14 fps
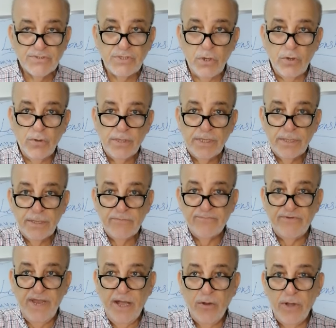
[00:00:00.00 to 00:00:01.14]
So
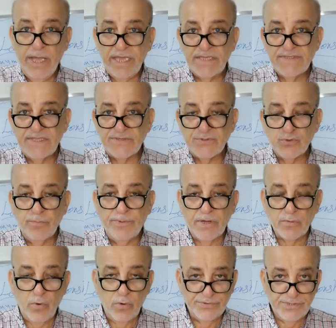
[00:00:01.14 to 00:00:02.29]
flower is the
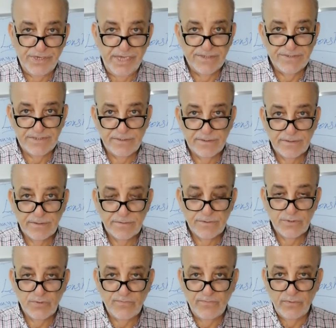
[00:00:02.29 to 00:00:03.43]
superordinate.
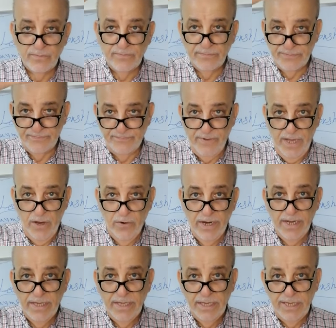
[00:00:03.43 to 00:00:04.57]

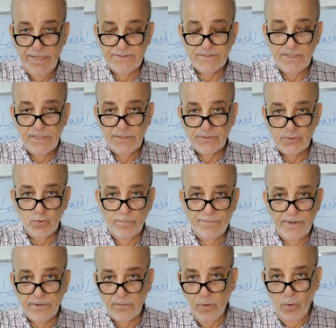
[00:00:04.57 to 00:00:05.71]
Flower is
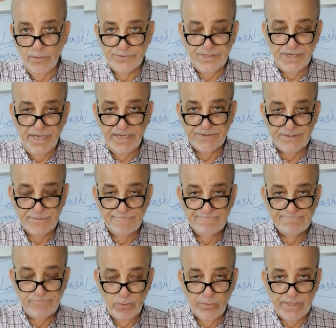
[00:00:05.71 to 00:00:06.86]
superordinate.
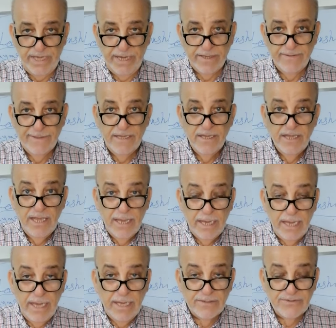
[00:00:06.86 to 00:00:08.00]
Okay.
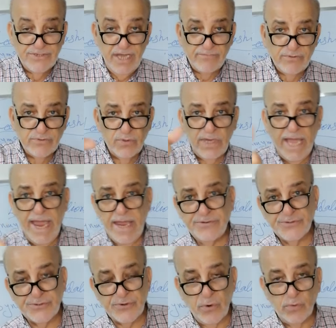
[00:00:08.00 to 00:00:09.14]
Daffodil
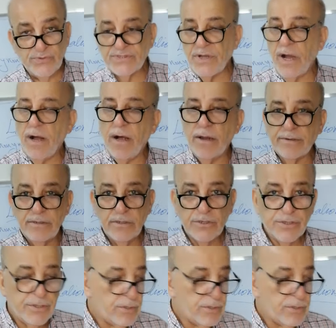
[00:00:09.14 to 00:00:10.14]
and rose are